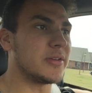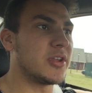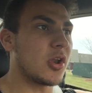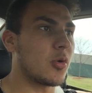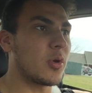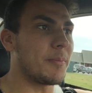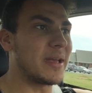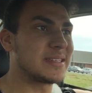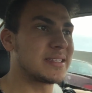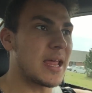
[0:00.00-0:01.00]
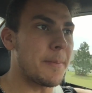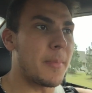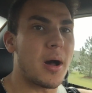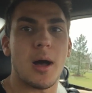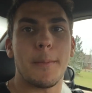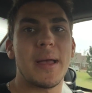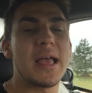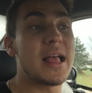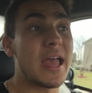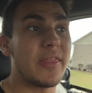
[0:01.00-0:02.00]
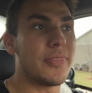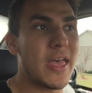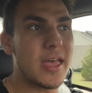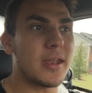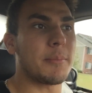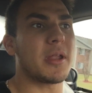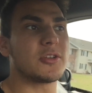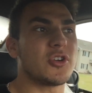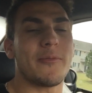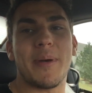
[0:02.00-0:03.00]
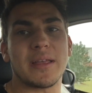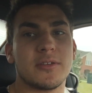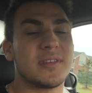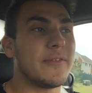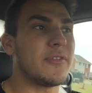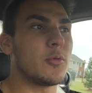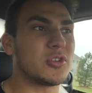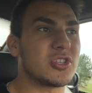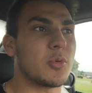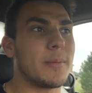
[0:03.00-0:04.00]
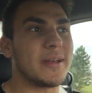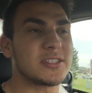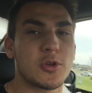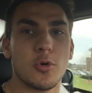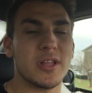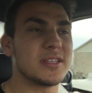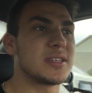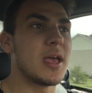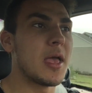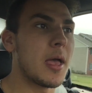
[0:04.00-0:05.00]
dinner with my stepmom, and then I'm gonna drive back to Tiffin, which is where my school is.